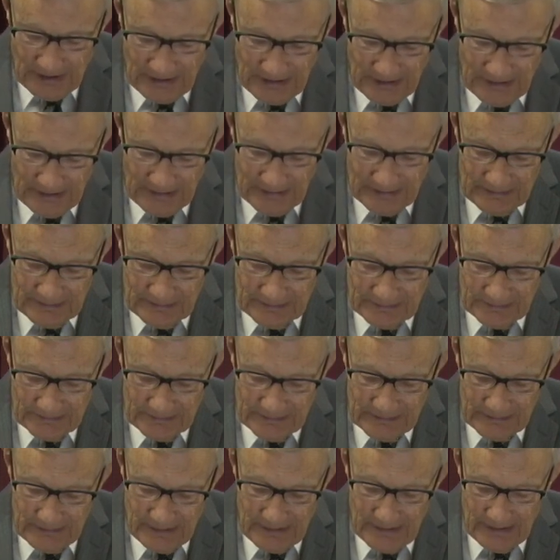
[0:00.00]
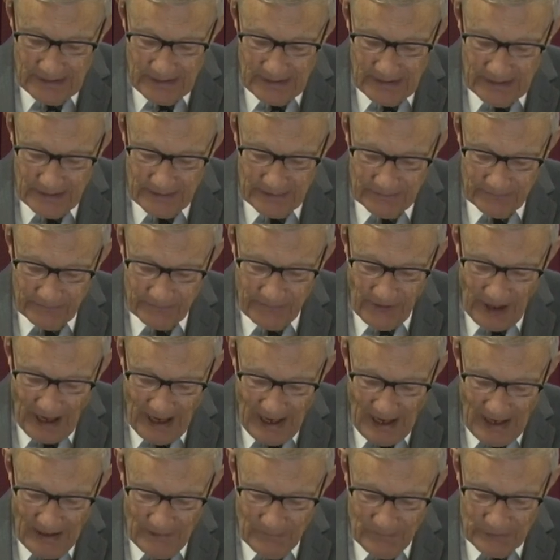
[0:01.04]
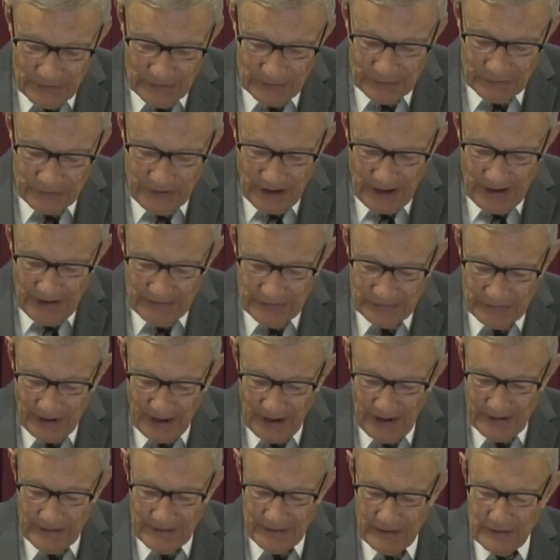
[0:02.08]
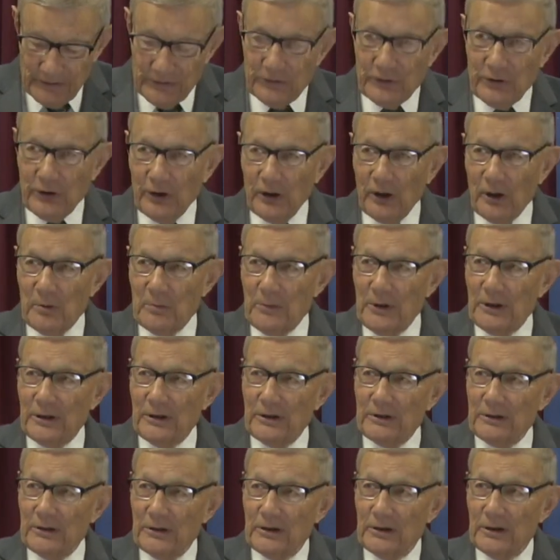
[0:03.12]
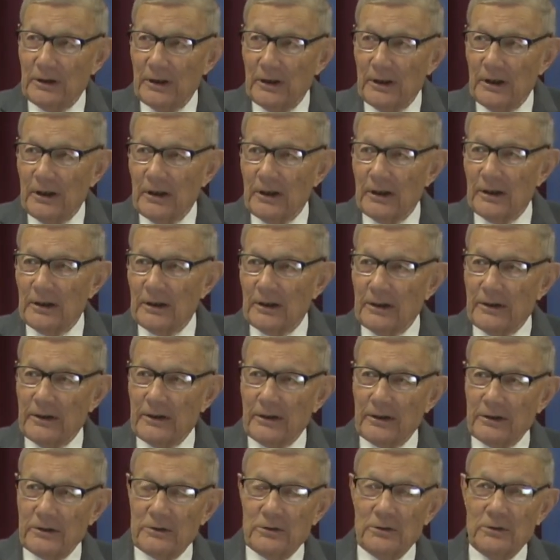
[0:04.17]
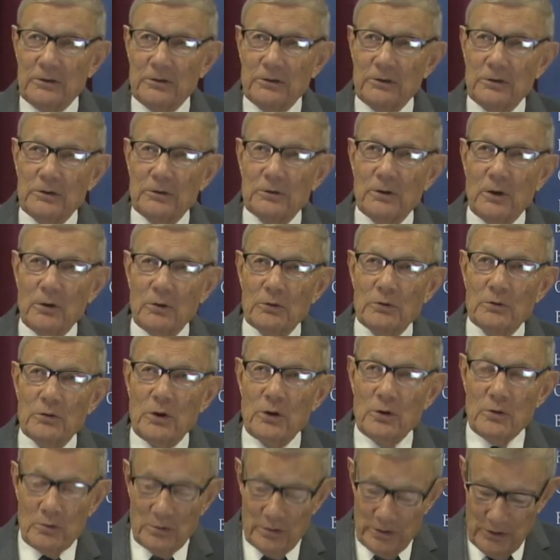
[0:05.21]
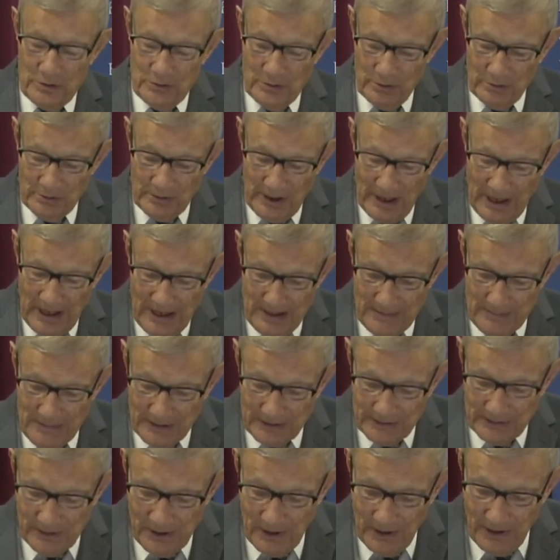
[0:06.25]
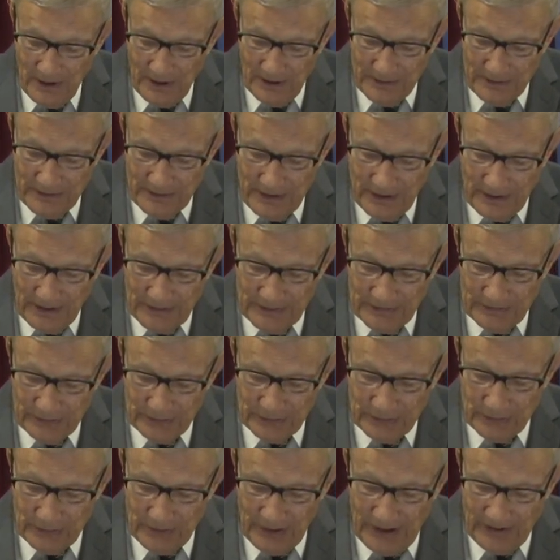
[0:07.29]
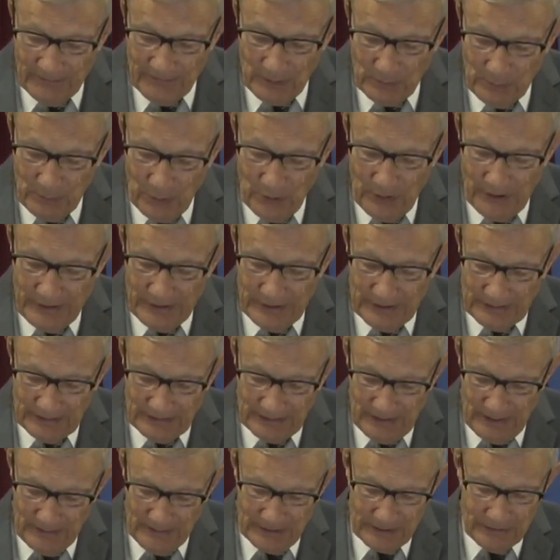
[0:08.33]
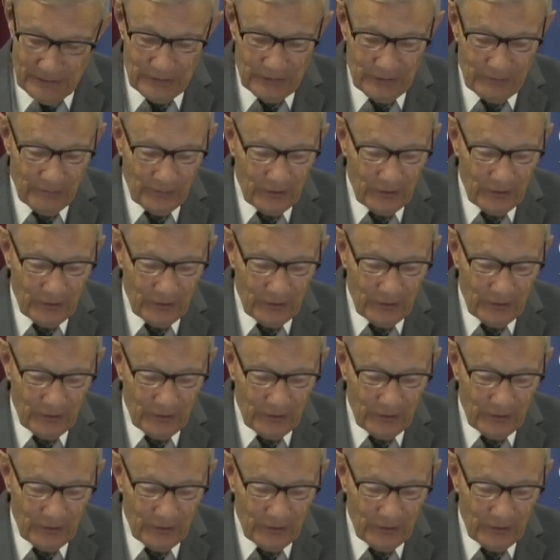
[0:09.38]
Uh, five, his days are determined uh, that you don't know when you'll die, but God does. You have appointed limits.